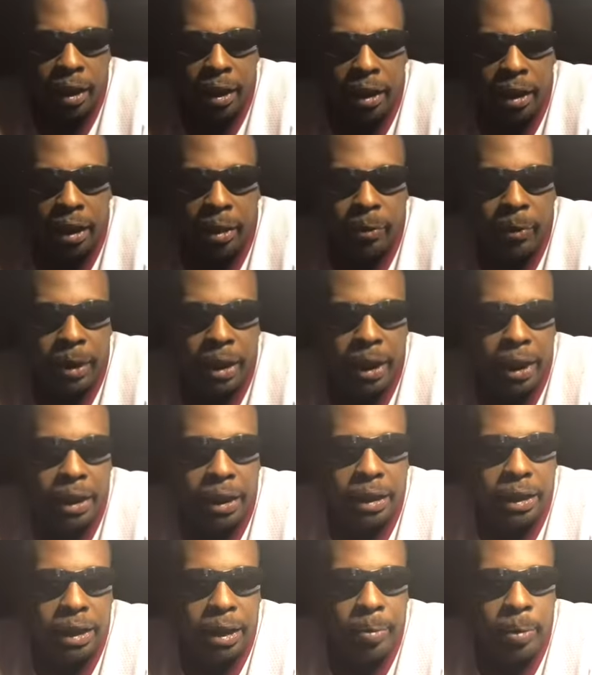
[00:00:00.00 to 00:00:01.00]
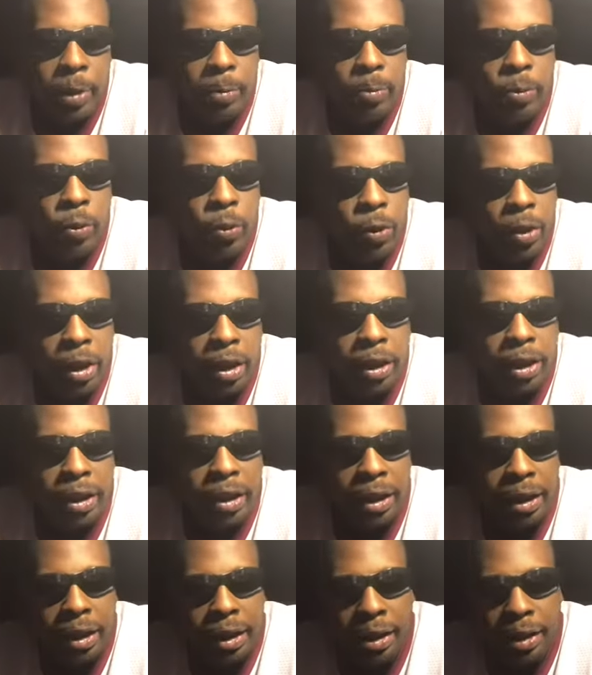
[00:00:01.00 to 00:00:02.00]
Then we got the Jimmy Moreland
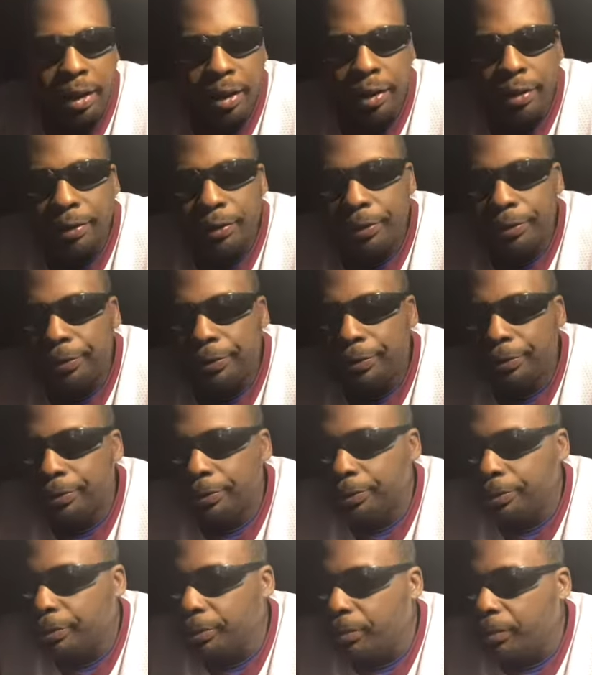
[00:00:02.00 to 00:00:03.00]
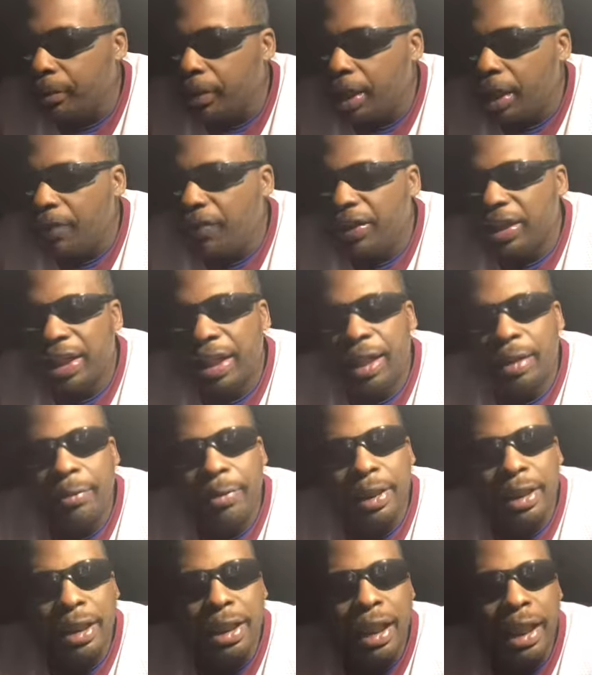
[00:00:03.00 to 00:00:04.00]
kid. Forgot
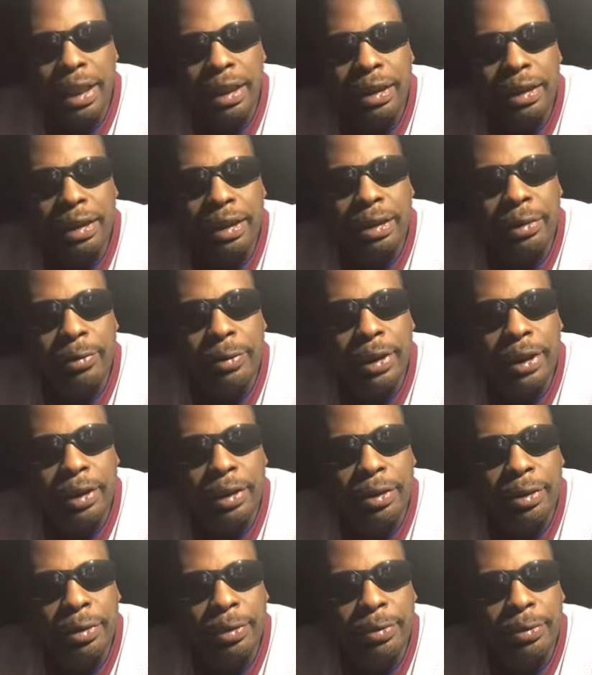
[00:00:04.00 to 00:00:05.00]
what college he went to.